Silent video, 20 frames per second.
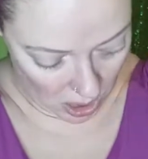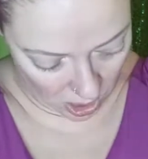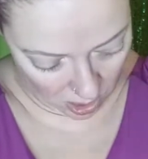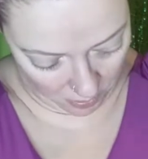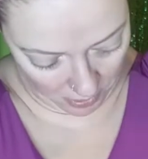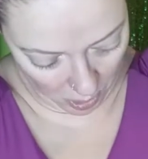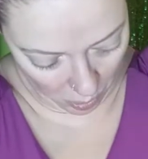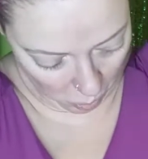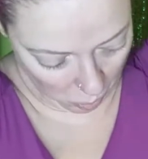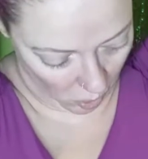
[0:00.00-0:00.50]
no
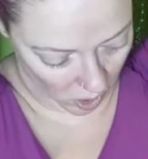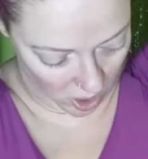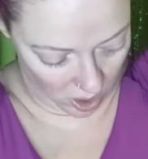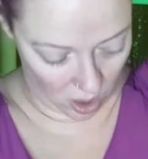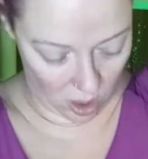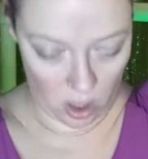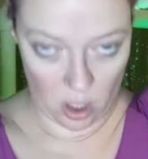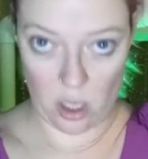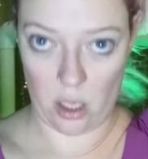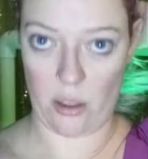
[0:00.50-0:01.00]
matter
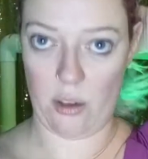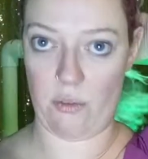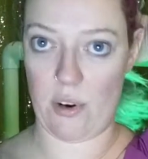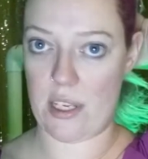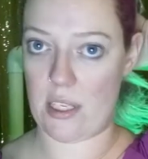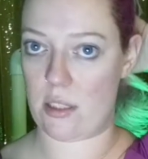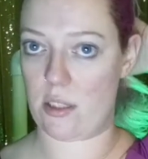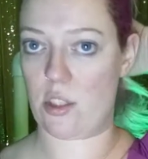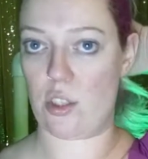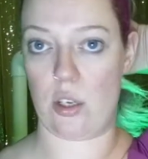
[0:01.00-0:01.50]
what the
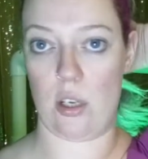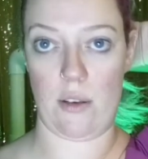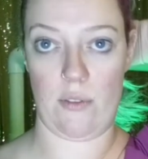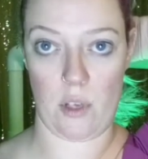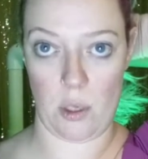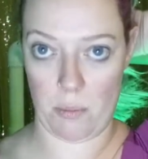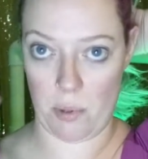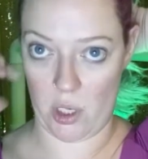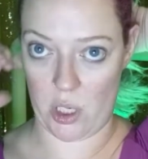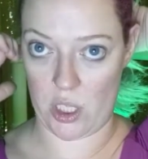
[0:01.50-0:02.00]
rest of
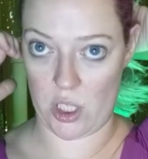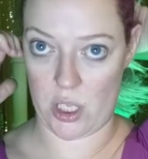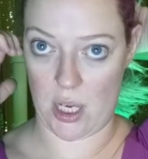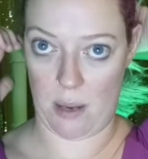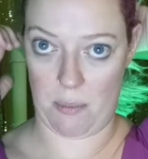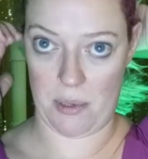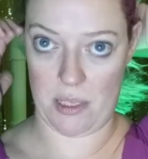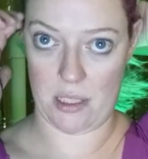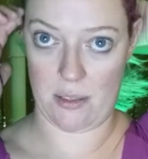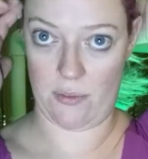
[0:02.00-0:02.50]
your body
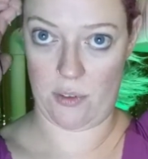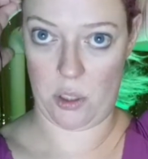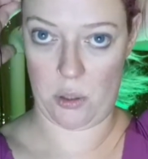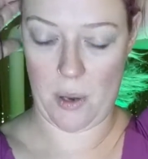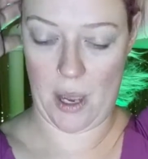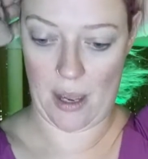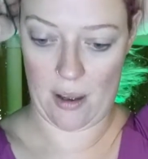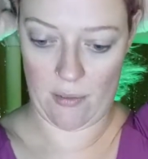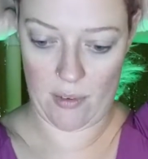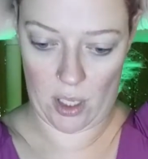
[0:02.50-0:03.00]
shape is, if you
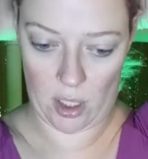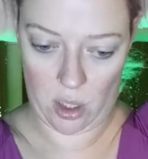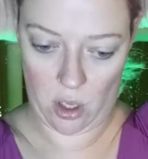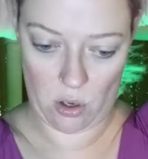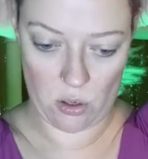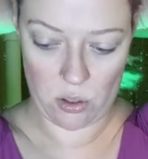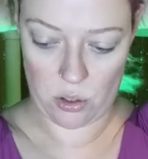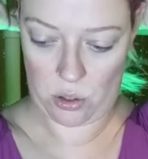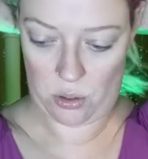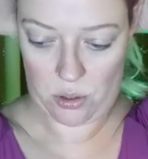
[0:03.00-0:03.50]
have a
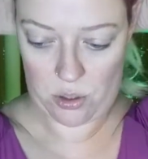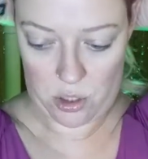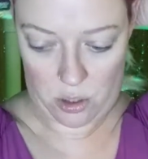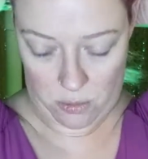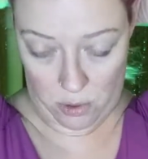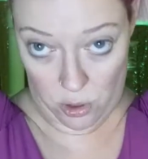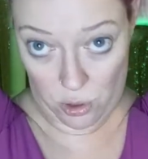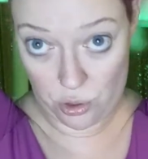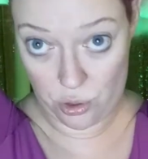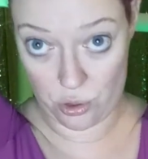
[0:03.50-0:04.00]
long
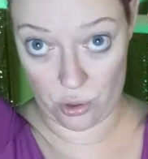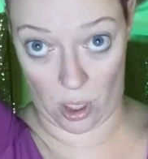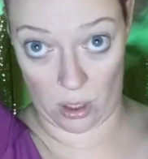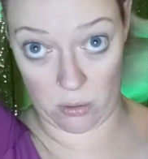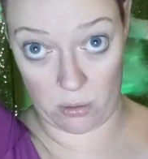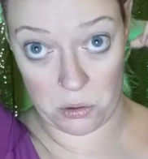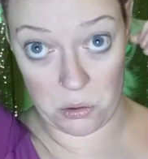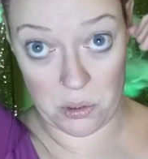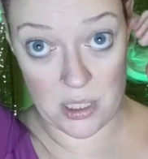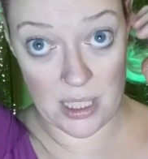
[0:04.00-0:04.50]
torso and you
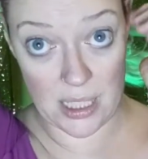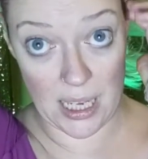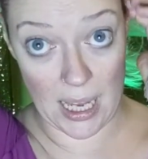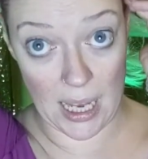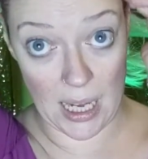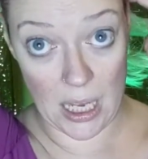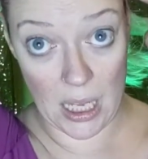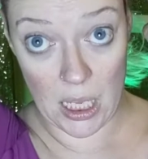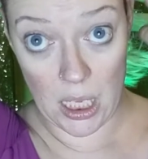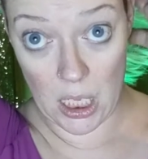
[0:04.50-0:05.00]
struggle to
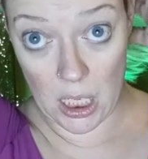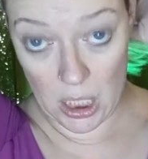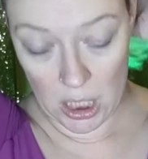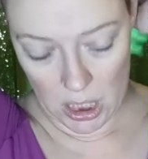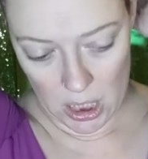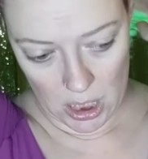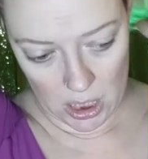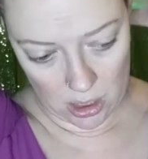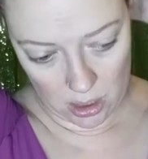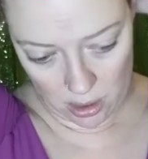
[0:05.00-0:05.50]
get
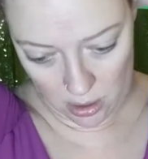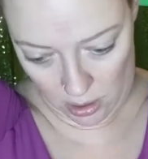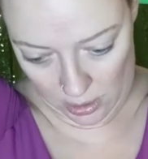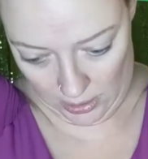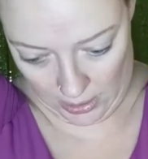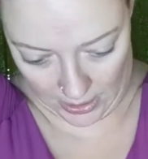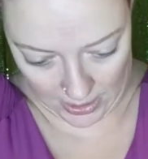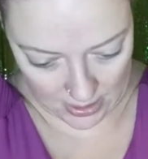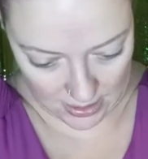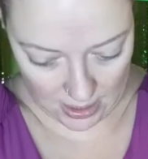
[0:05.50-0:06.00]

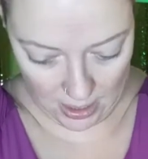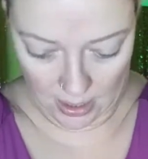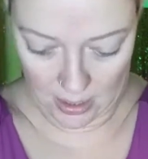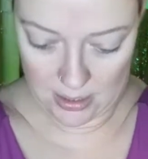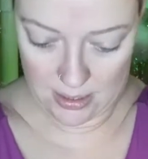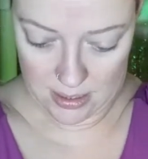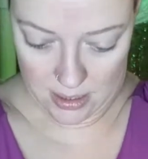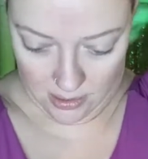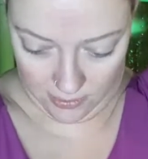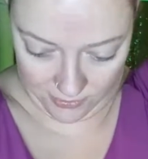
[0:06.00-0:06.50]

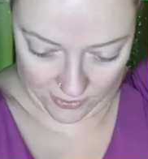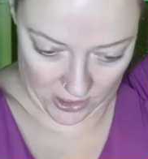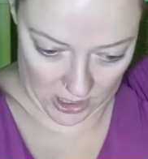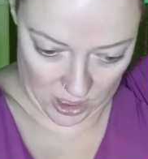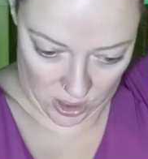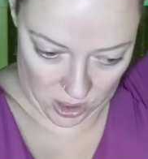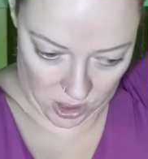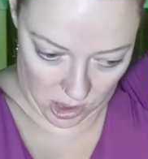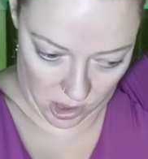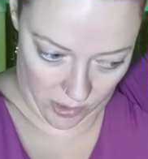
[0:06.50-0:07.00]
leotards to
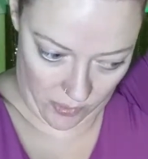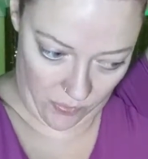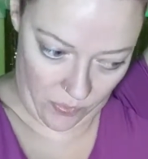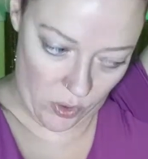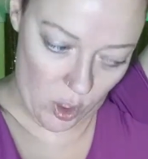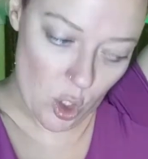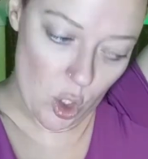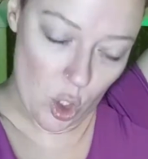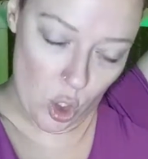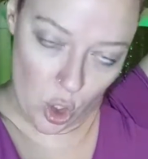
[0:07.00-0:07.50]
fit you,
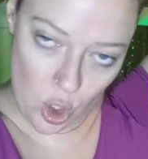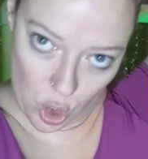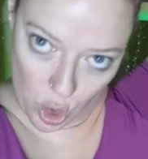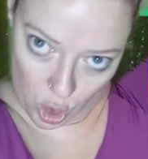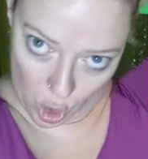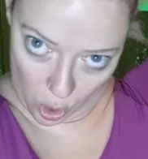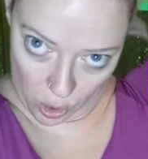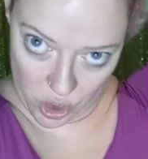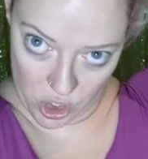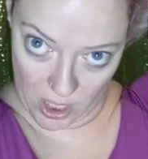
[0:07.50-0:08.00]

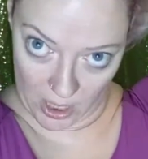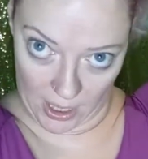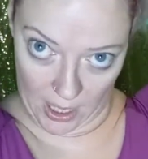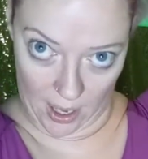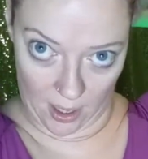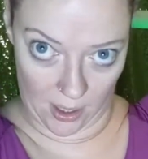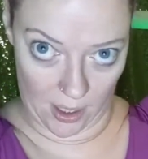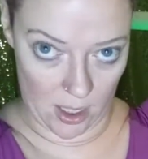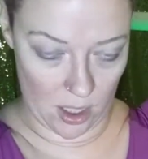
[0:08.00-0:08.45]
go check out